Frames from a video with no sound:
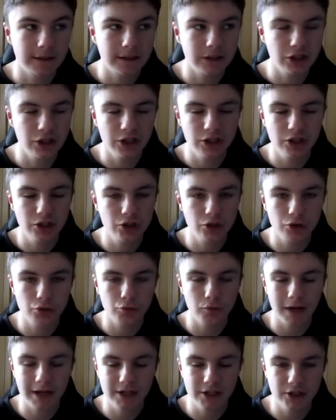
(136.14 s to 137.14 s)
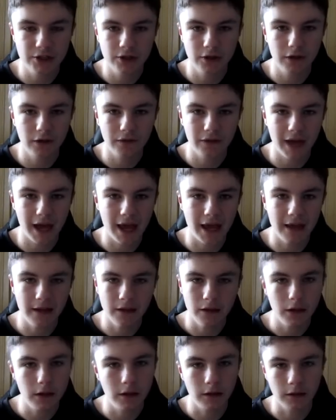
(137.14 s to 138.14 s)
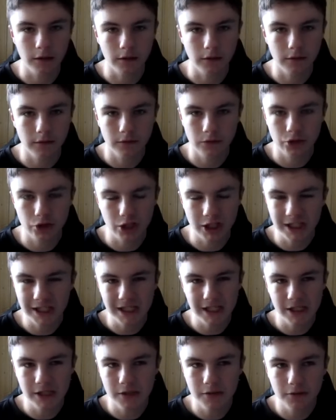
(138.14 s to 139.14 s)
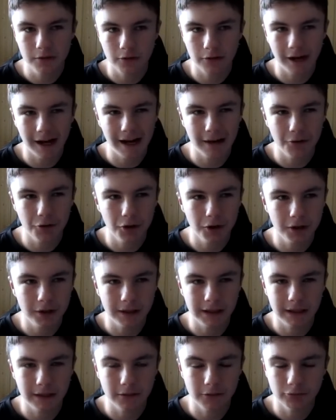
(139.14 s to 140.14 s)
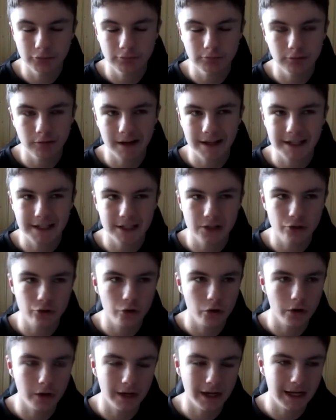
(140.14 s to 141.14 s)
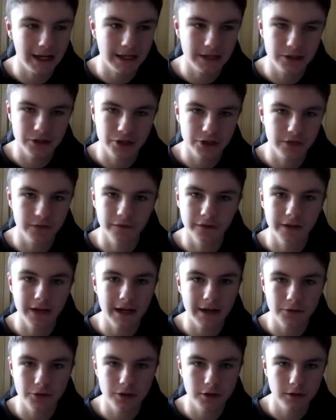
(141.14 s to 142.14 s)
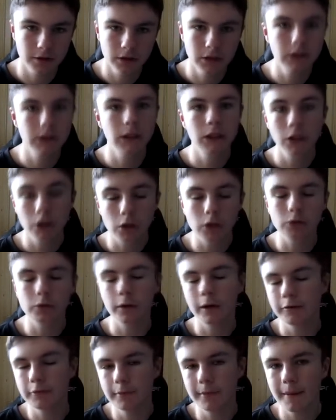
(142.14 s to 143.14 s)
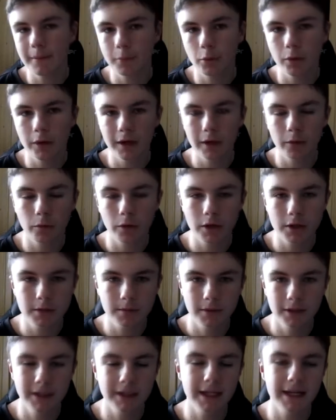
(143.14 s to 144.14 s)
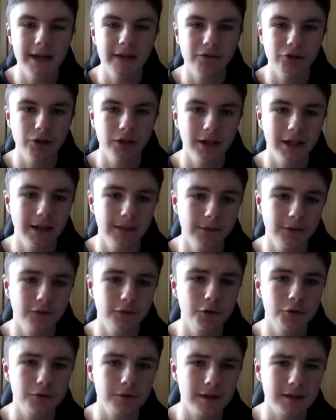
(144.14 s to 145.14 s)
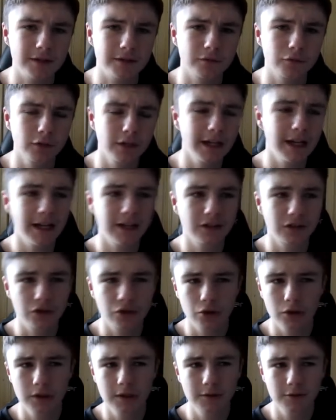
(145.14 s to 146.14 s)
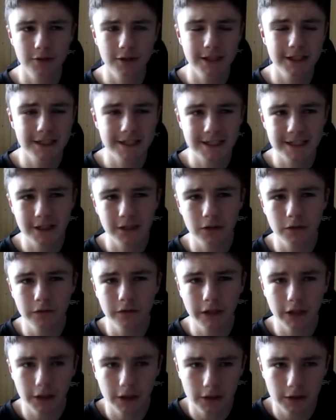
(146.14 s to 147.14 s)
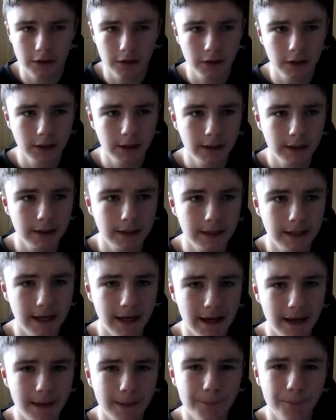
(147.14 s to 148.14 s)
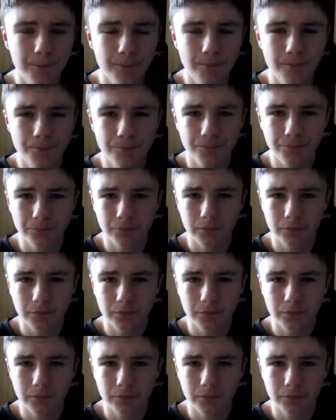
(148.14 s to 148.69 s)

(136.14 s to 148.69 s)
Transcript: You could just race stuff like the G T two Carrera, the racing truck, and something else. Can't quite remember what it was, but it didn't have online. But Forza Horizon three had the choice between the Silvia, the um,